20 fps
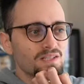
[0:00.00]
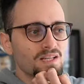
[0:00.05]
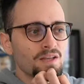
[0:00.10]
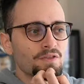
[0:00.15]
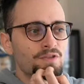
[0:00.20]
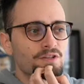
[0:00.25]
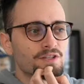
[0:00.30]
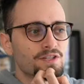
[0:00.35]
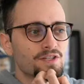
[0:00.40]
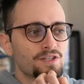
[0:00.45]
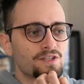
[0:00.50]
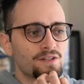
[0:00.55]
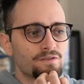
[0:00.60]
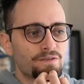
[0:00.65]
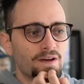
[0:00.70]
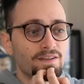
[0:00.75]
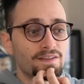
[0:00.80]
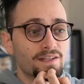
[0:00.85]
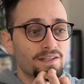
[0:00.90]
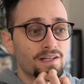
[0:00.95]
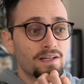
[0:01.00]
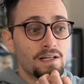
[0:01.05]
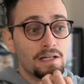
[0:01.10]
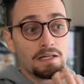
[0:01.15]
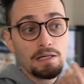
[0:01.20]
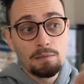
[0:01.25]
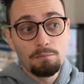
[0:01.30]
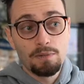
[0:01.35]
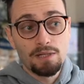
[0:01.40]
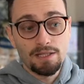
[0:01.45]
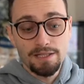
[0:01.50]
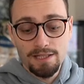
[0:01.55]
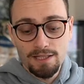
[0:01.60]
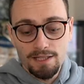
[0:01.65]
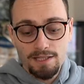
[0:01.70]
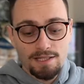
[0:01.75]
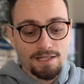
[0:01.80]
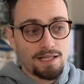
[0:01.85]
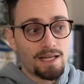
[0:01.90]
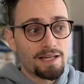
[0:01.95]
this is defended. But
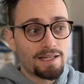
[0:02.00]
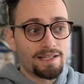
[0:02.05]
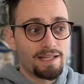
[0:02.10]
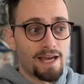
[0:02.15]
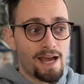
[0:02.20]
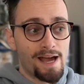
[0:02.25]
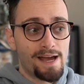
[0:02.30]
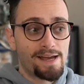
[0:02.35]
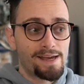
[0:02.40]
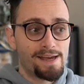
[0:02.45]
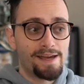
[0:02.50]
Leela's like, yeah,